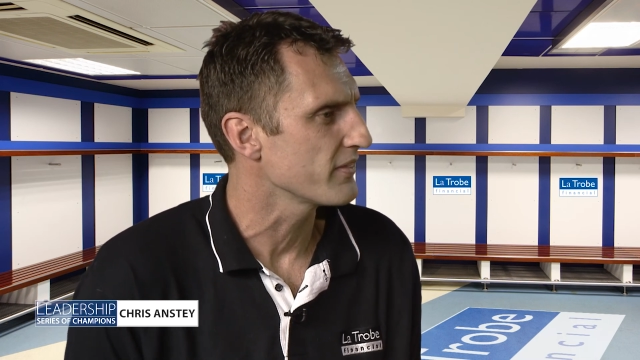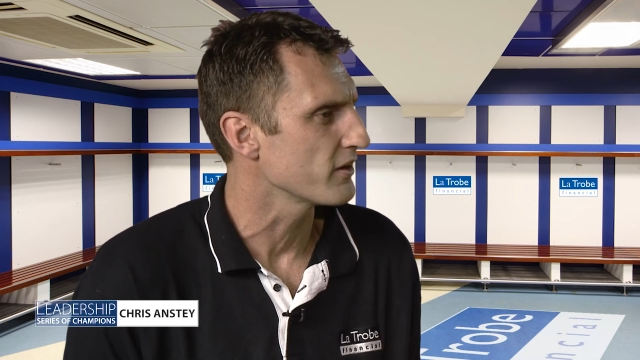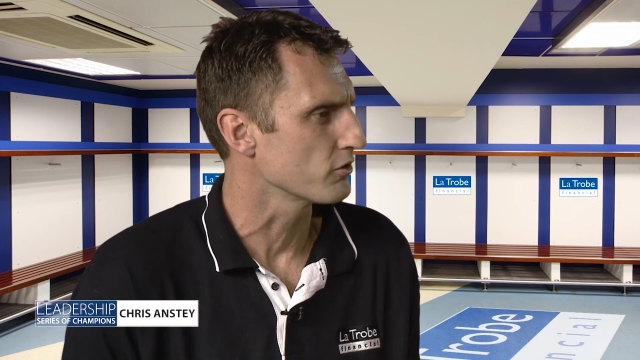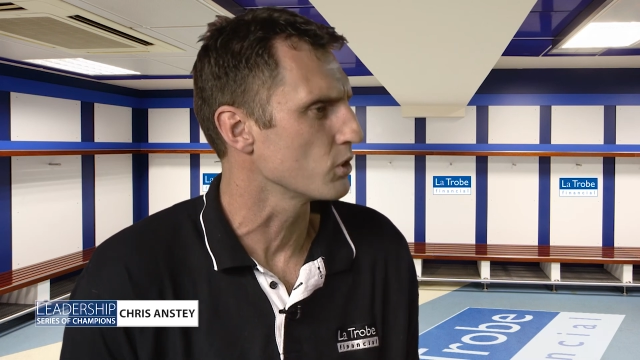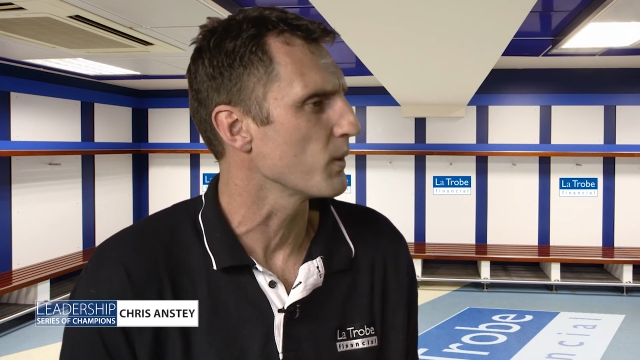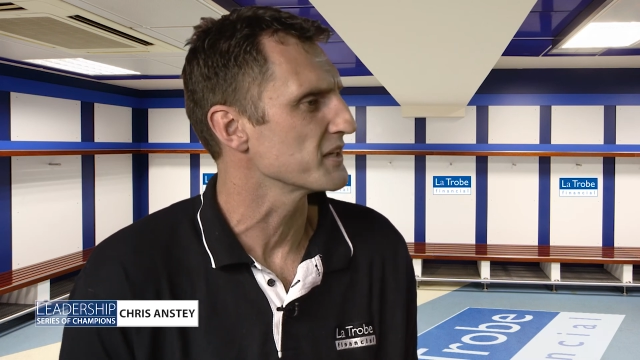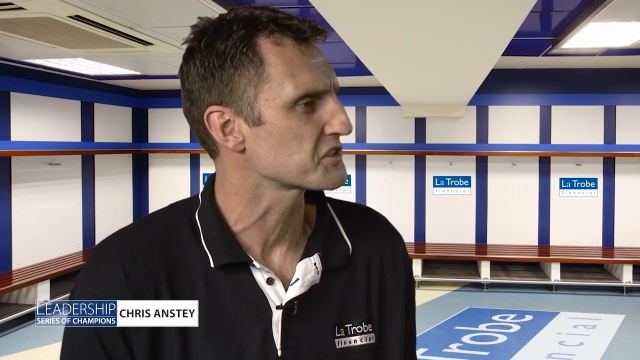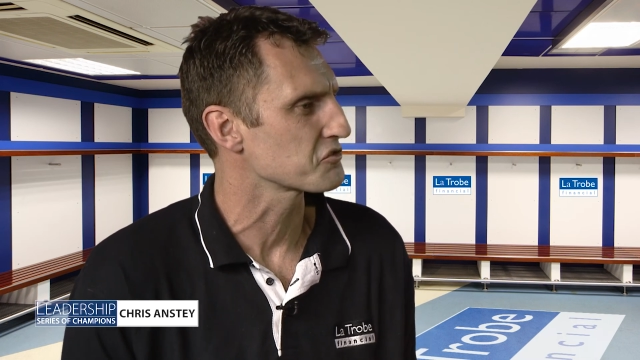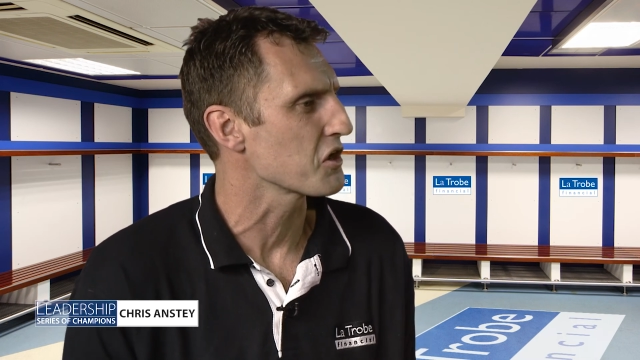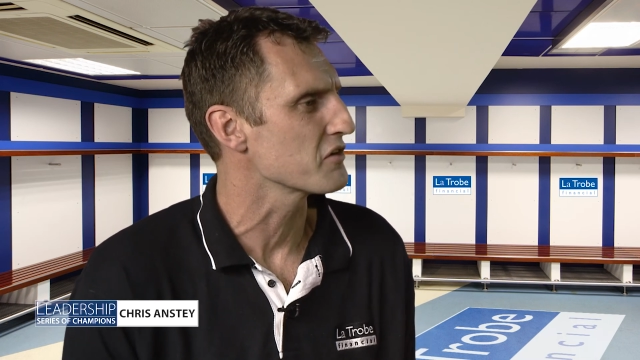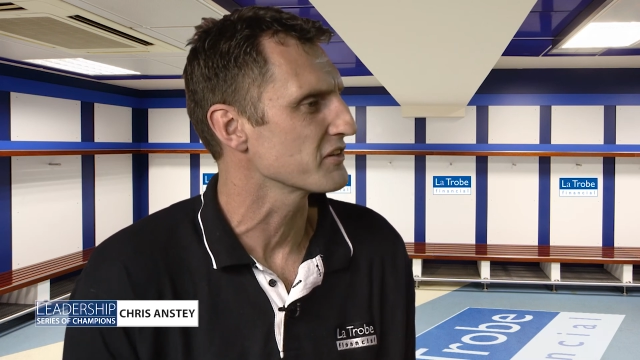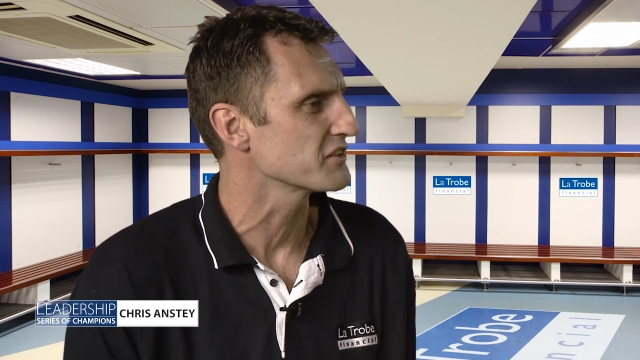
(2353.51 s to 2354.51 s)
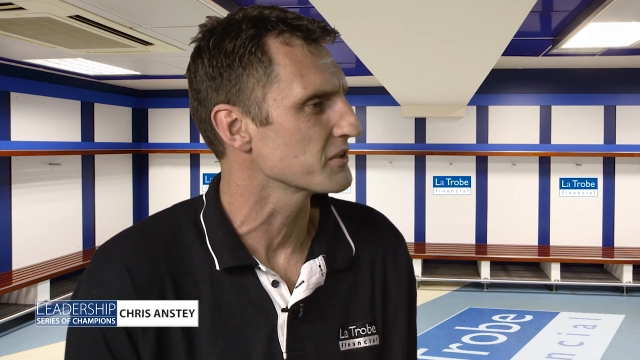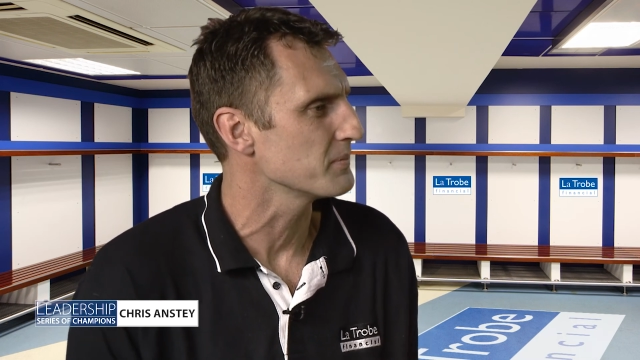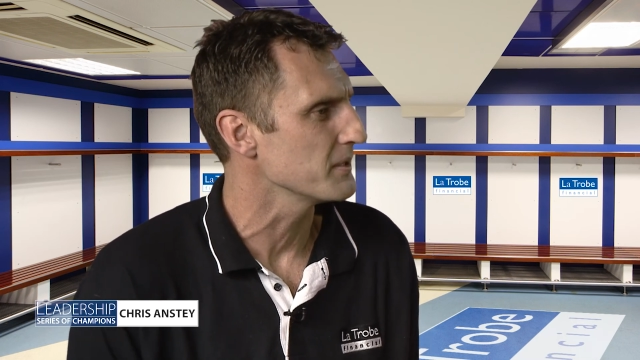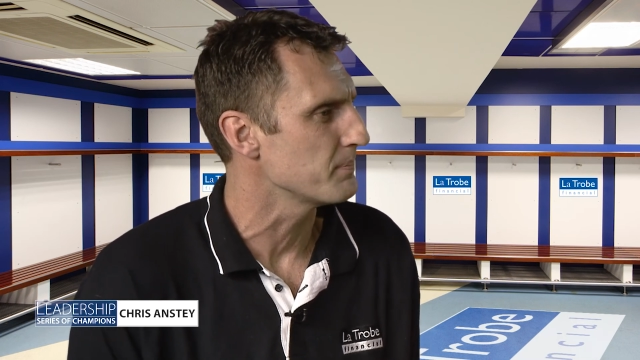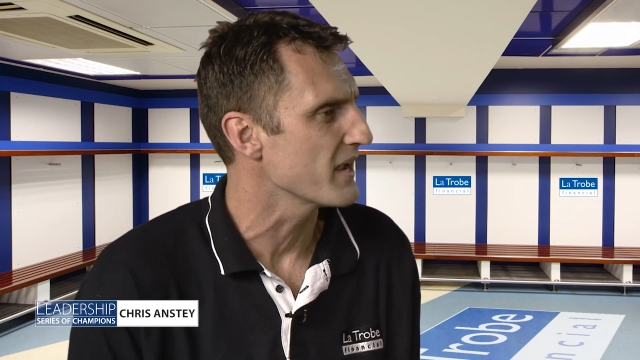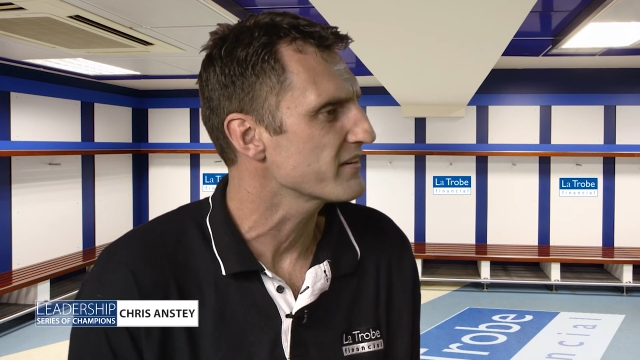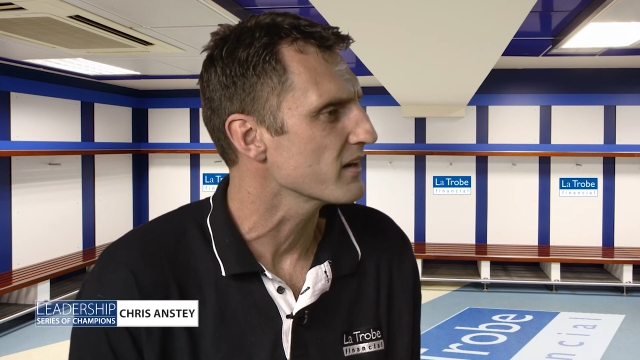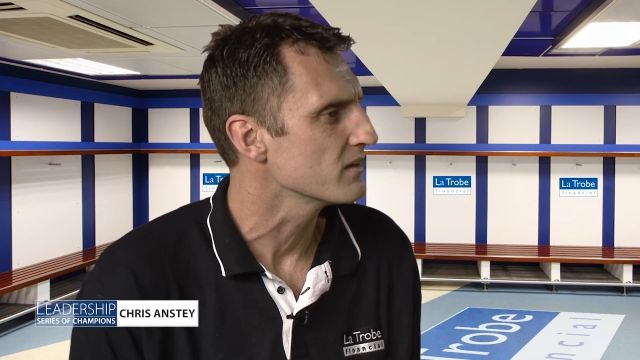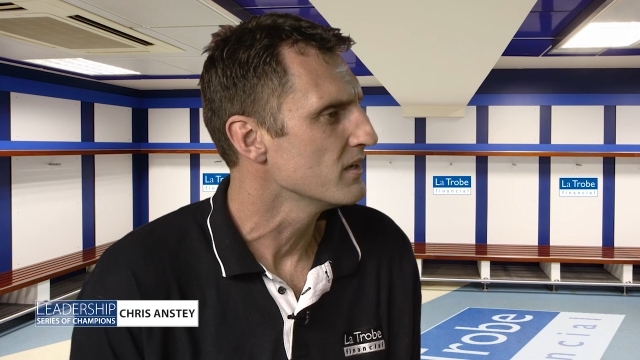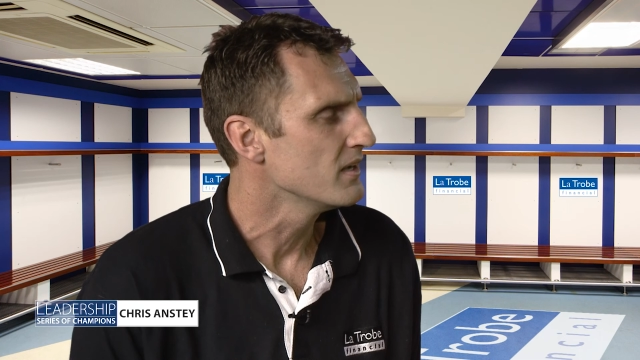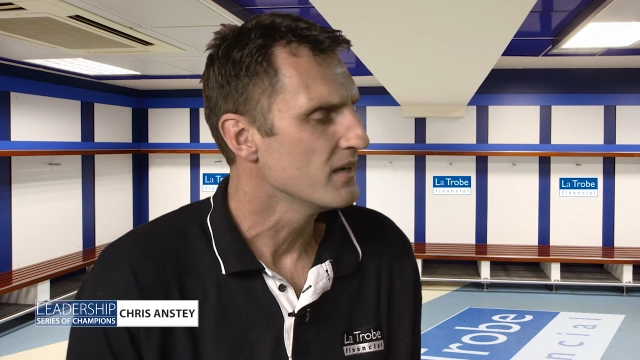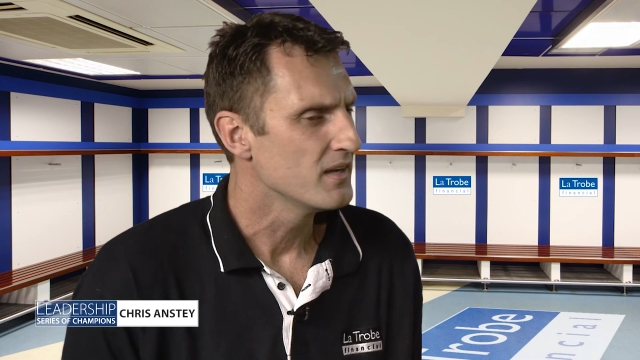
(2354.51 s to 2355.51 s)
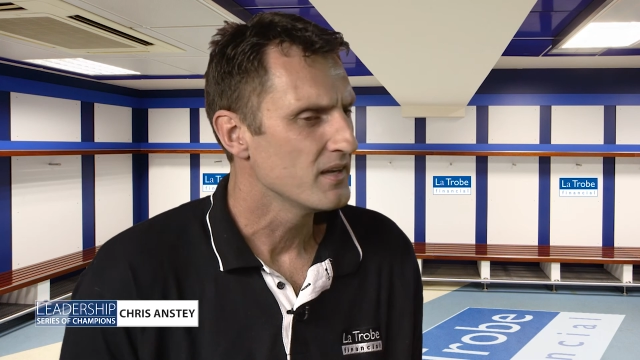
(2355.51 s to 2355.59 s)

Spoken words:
and they're always striving to be better.